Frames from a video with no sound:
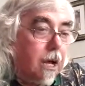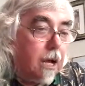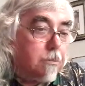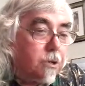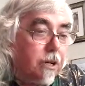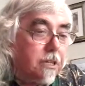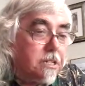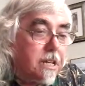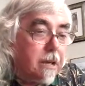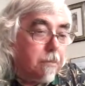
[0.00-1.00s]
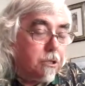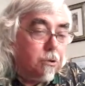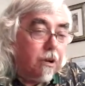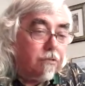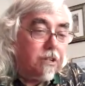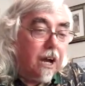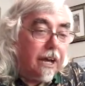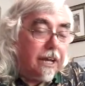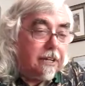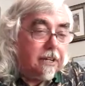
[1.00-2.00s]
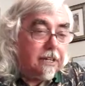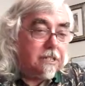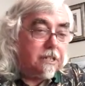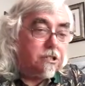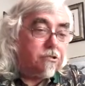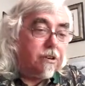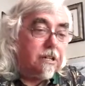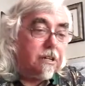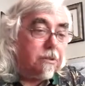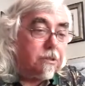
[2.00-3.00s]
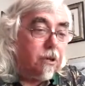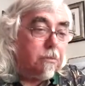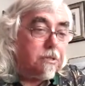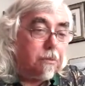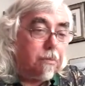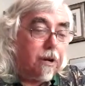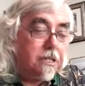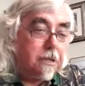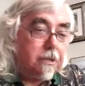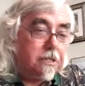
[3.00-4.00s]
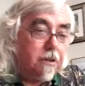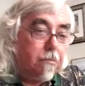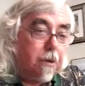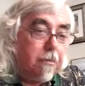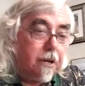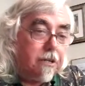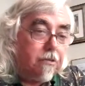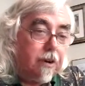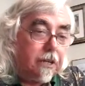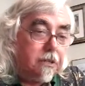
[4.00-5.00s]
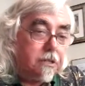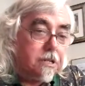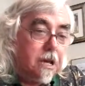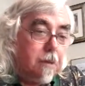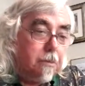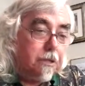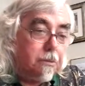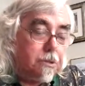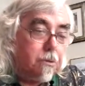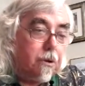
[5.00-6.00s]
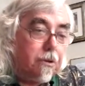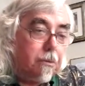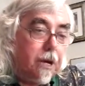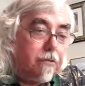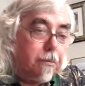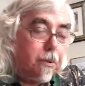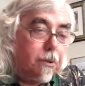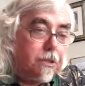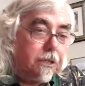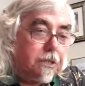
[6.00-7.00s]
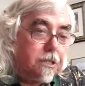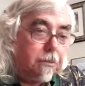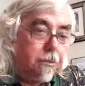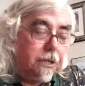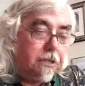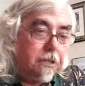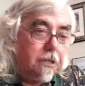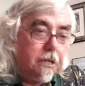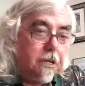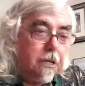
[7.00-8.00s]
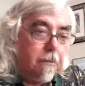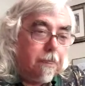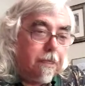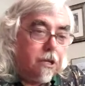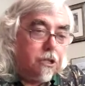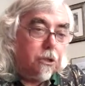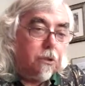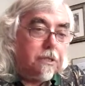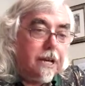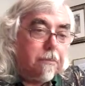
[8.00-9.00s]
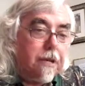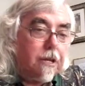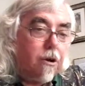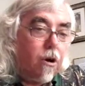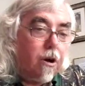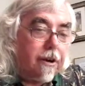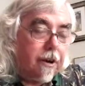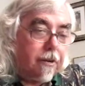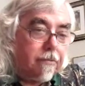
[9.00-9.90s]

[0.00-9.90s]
I'm sorry to say, but you have died, I said straight out, almost surprising myself by my directness, but there was no other way of approaching the subject. She looked at me in horror.